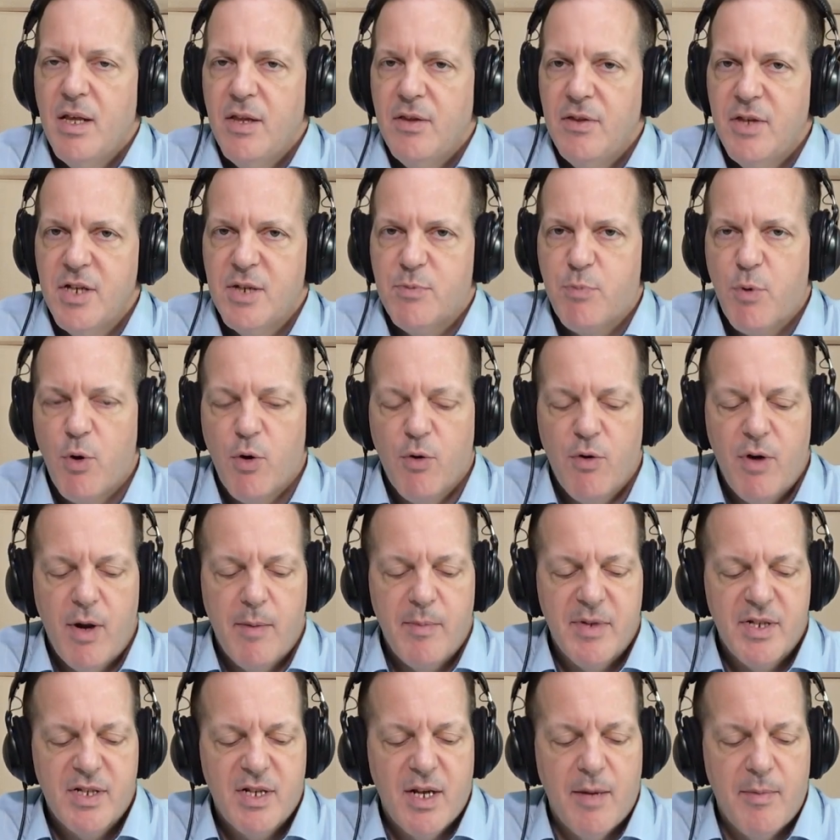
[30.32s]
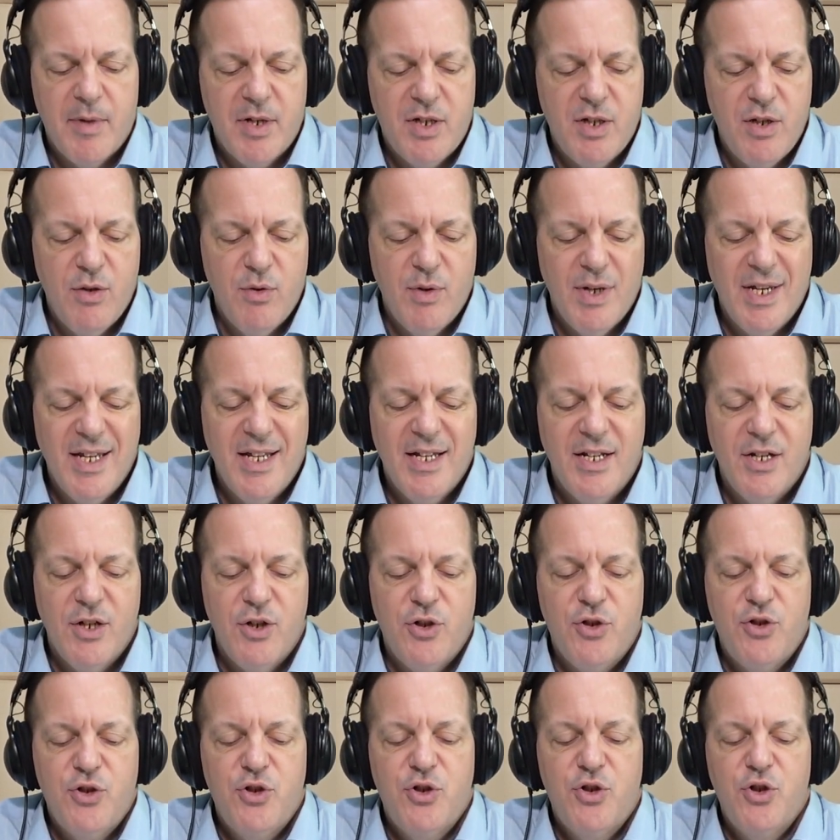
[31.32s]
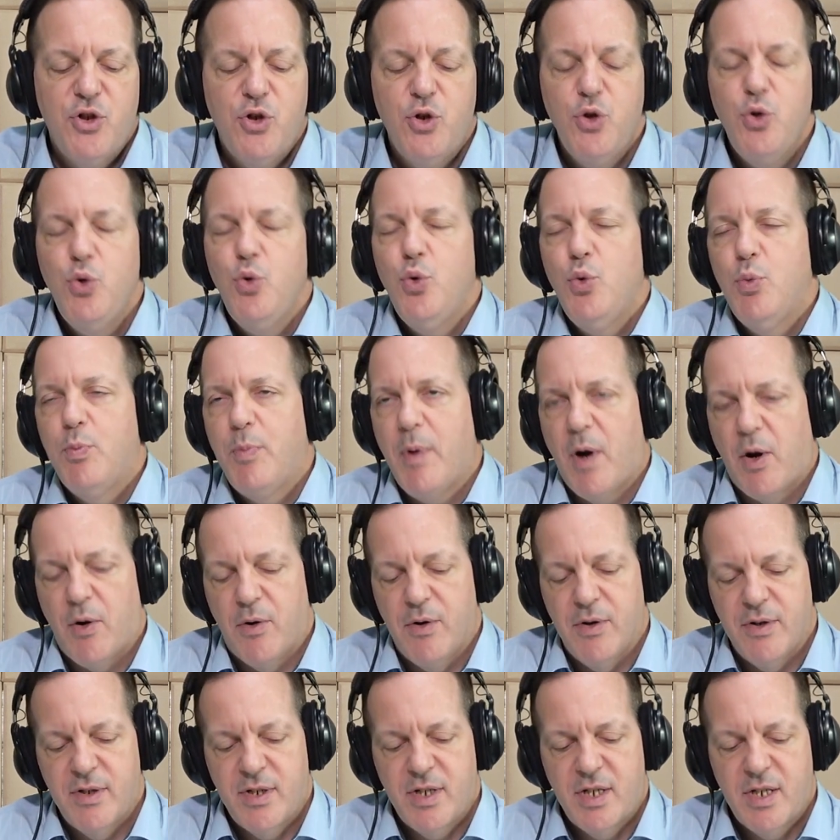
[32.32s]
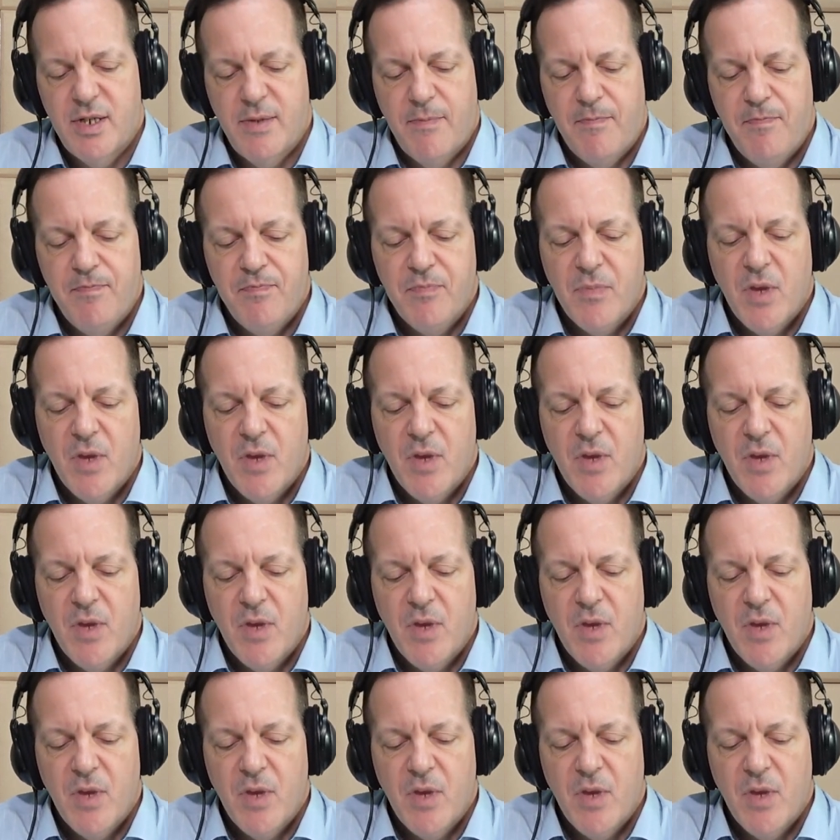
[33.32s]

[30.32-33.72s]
This program is coming to you in two parts.